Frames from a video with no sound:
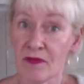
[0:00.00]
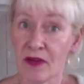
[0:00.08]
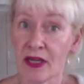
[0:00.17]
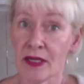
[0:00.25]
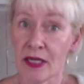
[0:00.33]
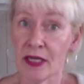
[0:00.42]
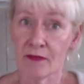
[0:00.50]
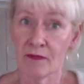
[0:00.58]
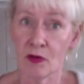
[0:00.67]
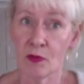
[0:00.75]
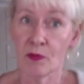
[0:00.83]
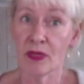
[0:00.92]
funding
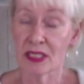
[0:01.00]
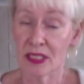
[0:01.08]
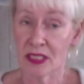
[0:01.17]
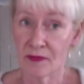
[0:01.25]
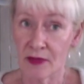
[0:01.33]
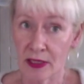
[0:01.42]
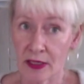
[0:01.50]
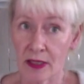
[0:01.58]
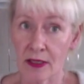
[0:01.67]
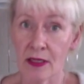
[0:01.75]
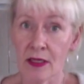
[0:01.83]
from Business Finland,